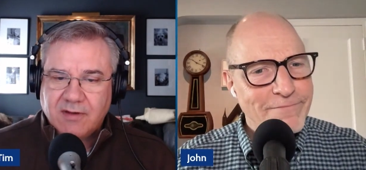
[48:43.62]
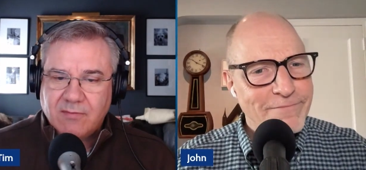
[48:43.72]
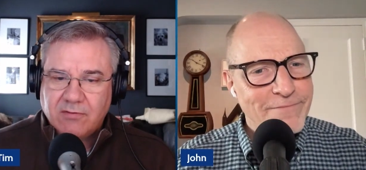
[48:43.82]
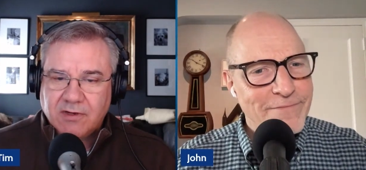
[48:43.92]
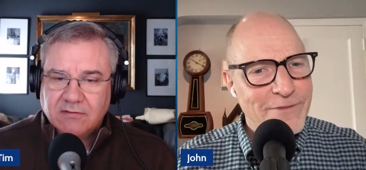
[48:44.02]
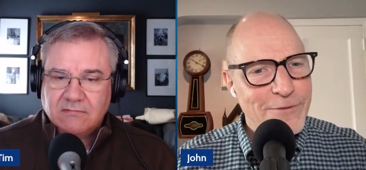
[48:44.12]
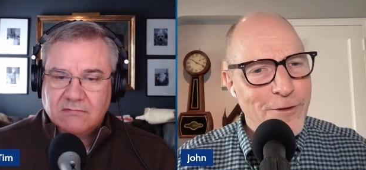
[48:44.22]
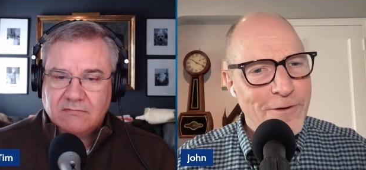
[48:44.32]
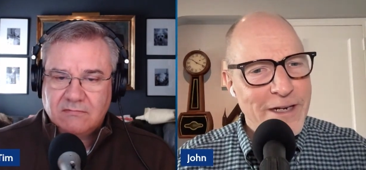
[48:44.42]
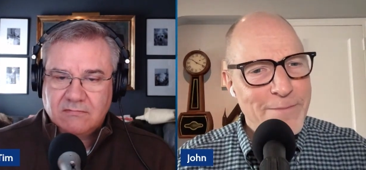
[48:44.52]
Speaker 1: Mona.
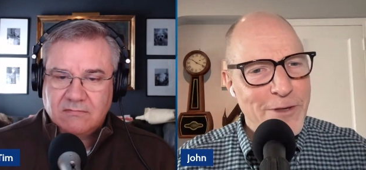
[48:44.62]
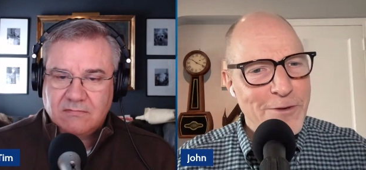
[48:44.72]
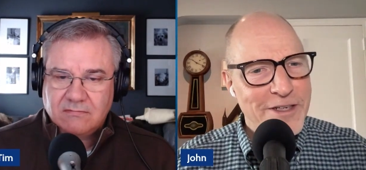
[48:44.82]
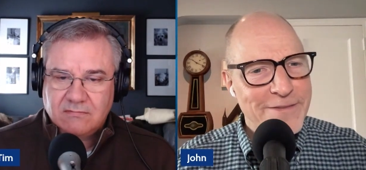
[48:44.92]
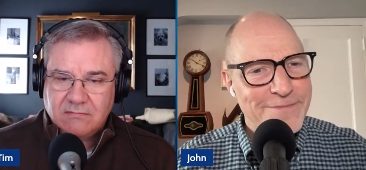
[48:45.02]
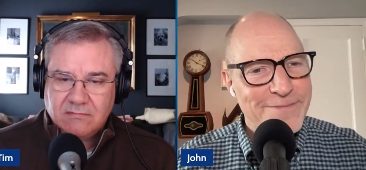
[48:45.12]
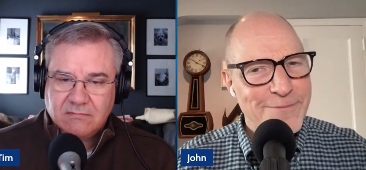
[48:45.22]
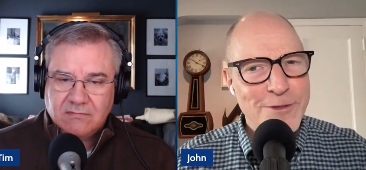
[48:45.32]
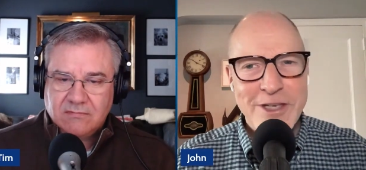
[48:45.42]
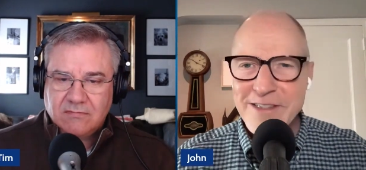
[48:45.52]
Drowning Mona, which
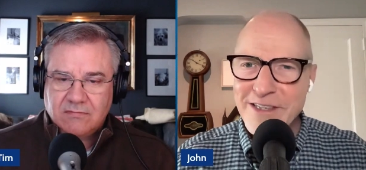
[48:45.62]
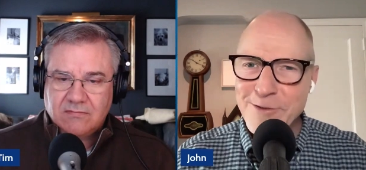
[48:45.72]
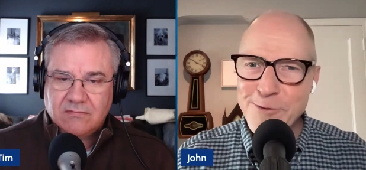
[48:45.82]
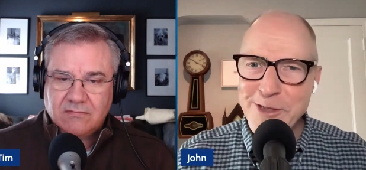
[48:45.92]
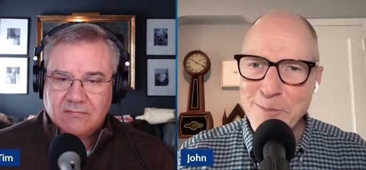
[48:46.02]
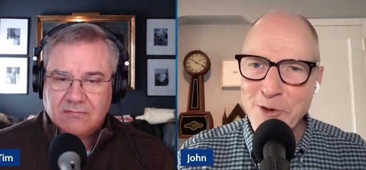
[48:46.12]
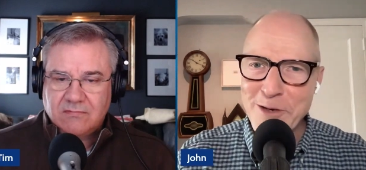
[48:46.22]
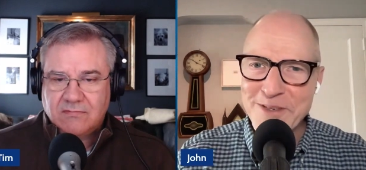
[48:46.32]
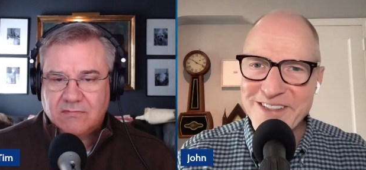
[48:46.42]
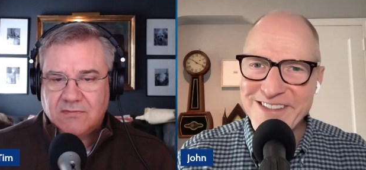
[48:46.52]
has an interesting
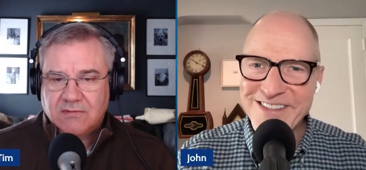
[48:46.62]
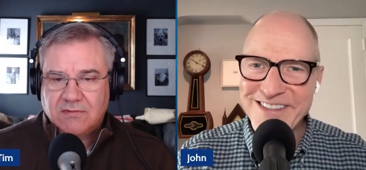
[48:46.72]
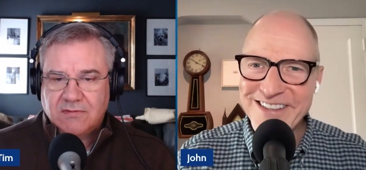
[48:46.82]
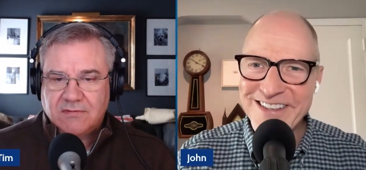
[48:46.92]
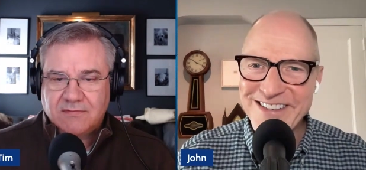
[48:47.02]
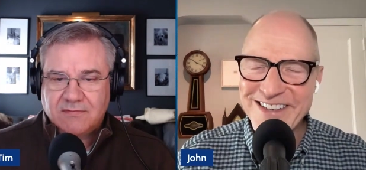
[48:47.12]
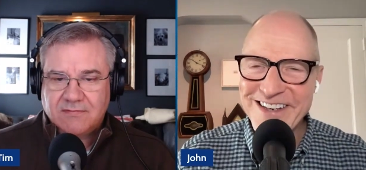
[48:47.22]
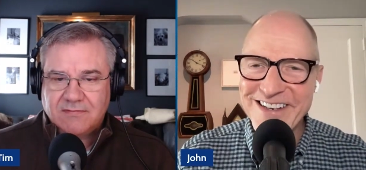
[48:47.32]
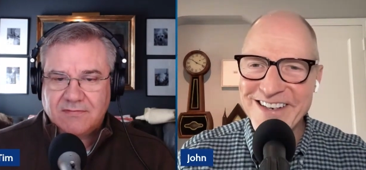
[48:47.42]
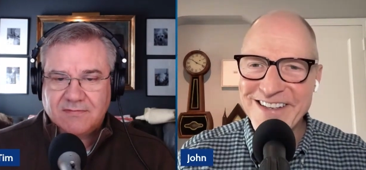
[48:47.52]
premise.
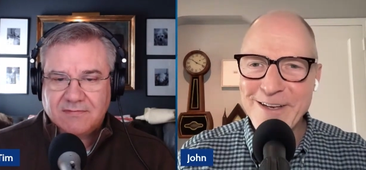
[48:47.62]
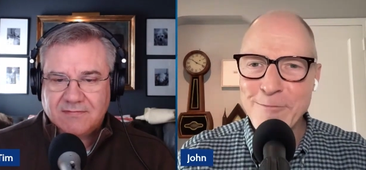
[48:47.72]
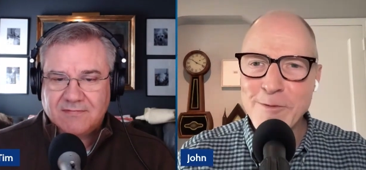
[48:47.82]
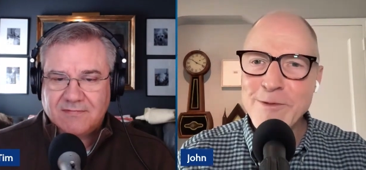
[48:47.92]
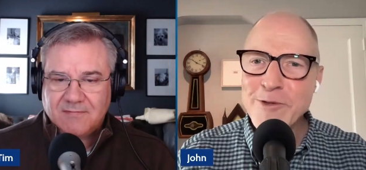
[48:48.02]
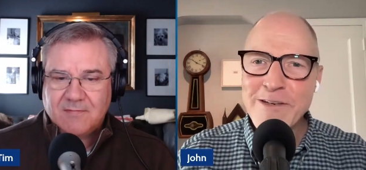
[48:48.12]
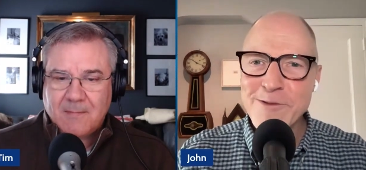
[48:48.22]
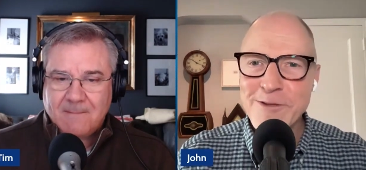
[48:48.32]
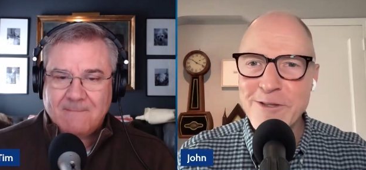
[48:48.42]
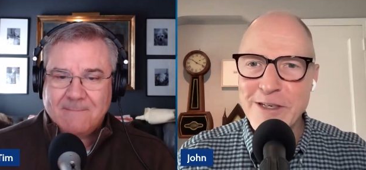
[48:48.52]
Uh, a woman drives into
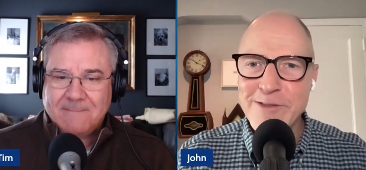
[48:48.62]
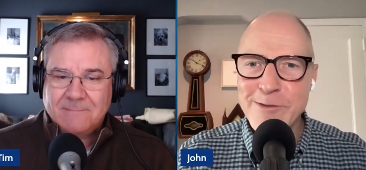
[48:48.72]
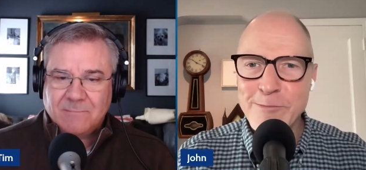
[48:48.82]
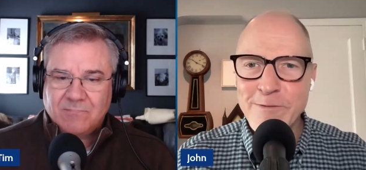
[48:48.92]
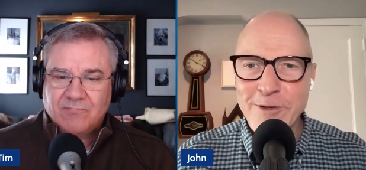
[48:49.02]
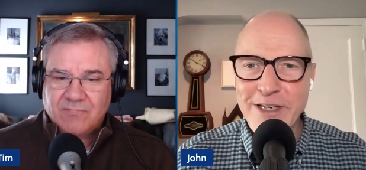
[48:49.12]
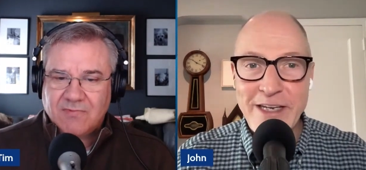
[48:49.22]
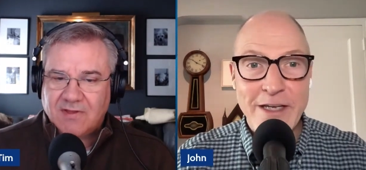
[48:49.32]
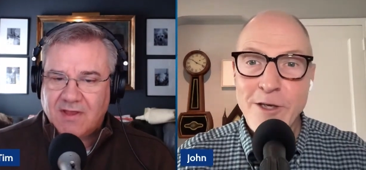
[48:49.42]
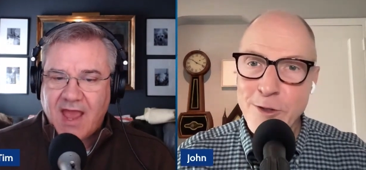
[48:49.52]
the Hudson River in a
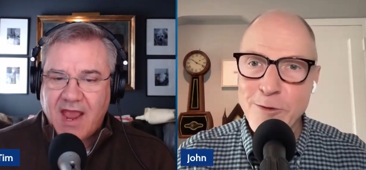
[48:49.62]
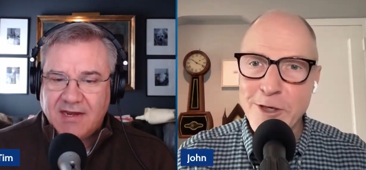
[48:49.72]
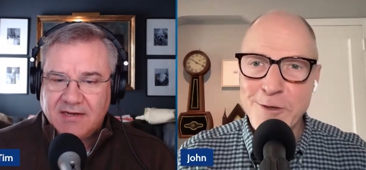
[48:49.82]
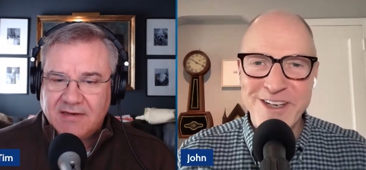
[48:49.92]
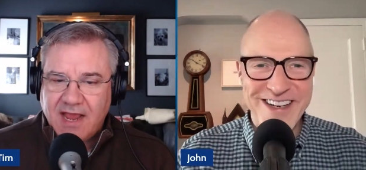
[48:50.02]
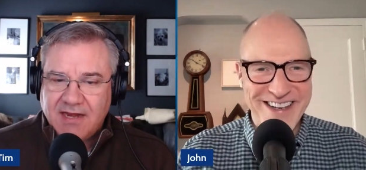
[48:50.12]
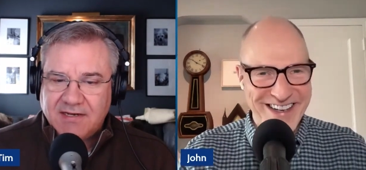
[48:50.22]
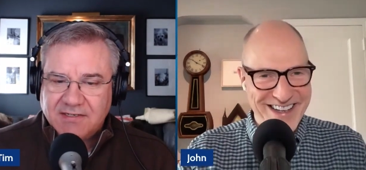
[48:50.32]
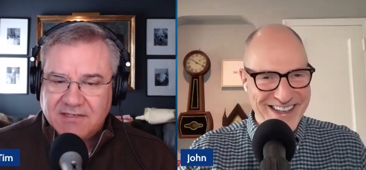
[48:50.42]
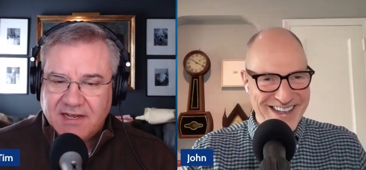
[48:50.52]
Speaker 2: Hate Yugo. it. Hated in
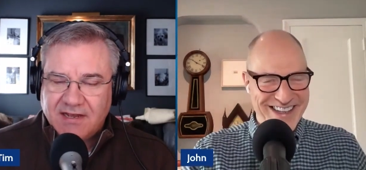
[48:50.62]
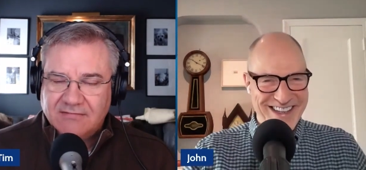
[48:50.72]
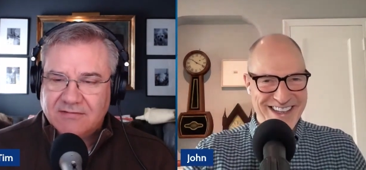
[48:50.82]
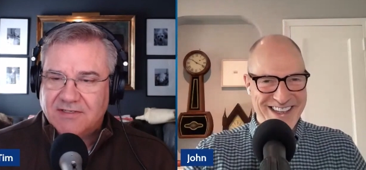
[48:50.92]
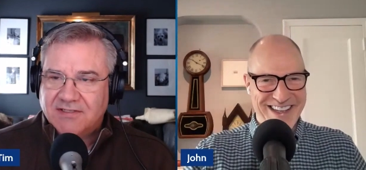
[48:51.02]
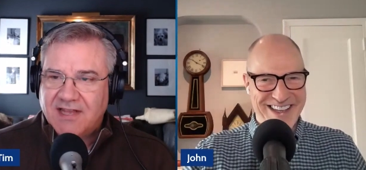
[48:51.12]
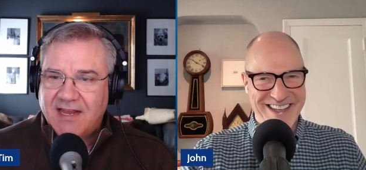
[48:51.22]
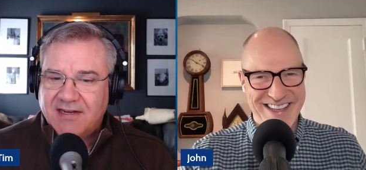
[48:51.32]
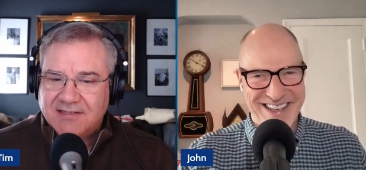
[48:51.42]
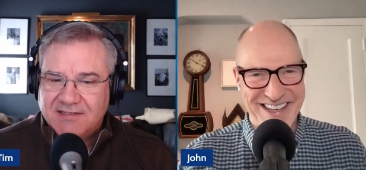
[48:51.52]
town. She's hated
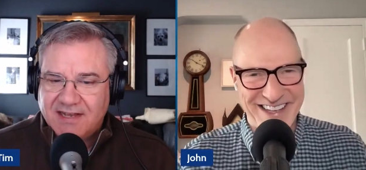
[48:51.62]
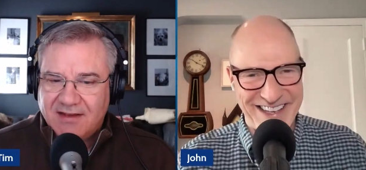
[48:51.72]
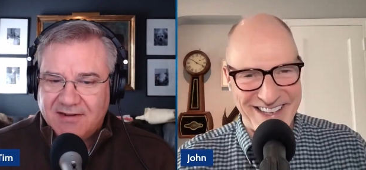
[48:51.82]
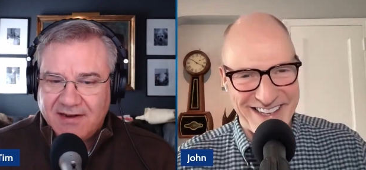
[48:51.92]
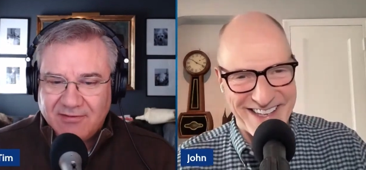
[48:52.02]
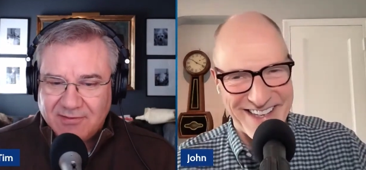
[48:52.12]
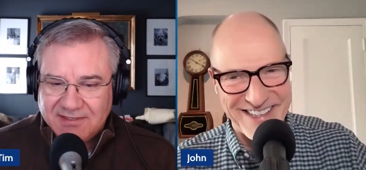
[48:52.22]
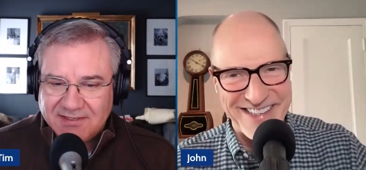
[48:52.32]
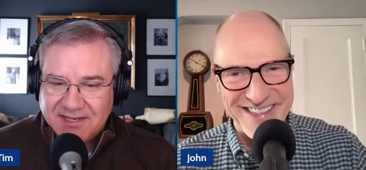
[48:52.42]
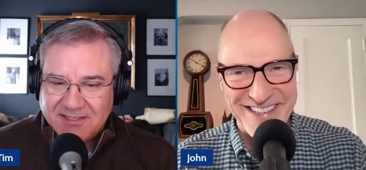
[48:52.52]
in town, and everyone's a
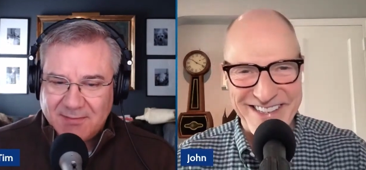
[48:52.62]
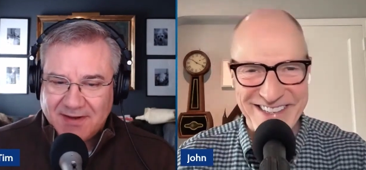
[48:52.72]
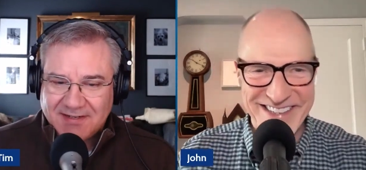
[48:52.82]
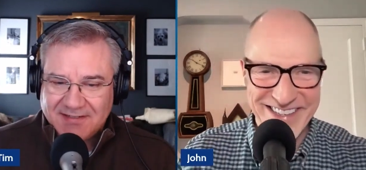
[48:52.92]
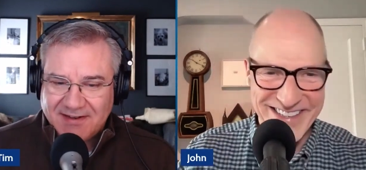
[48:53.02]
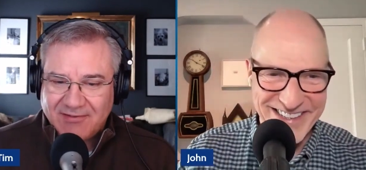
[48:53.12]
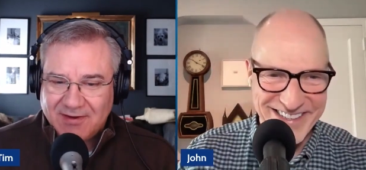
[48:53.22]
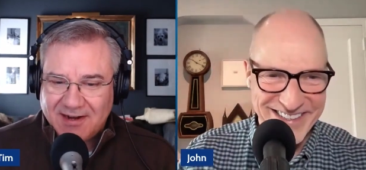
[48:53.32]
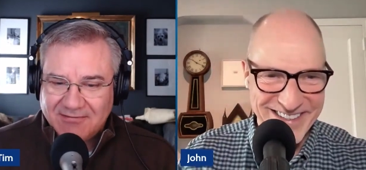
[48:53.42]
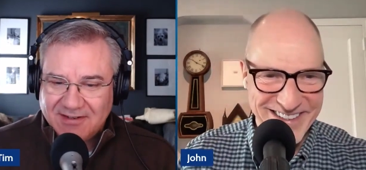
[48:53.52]
suspect because everyone had a
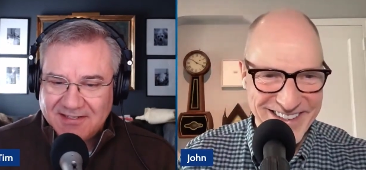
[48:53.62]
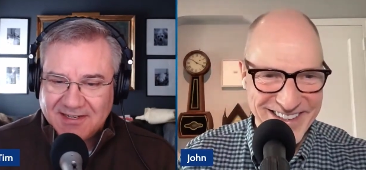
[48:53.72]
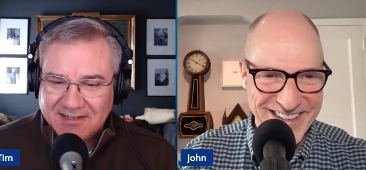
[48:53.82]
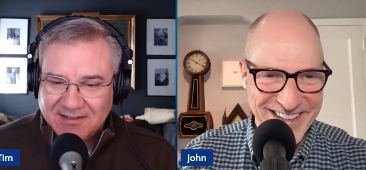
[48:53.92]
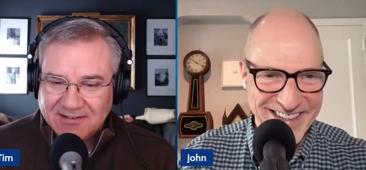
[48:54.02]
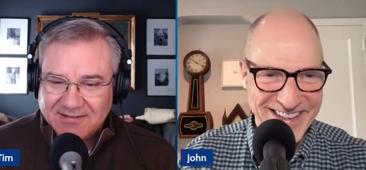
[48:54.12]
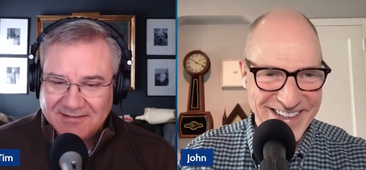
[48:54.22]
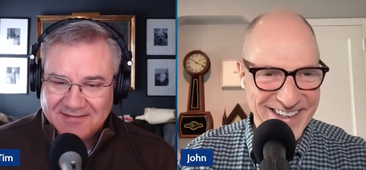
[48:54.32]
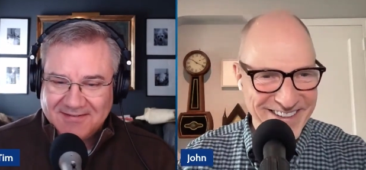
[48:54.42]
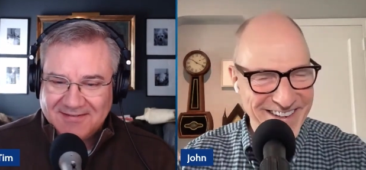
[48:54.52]
reason to kill her. Kill
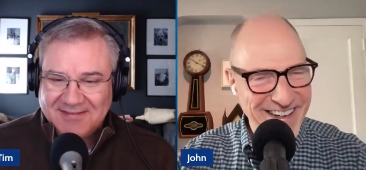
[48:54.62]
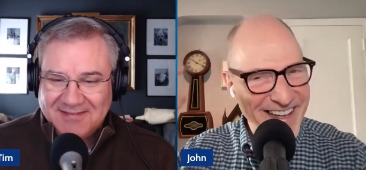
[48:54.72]
her.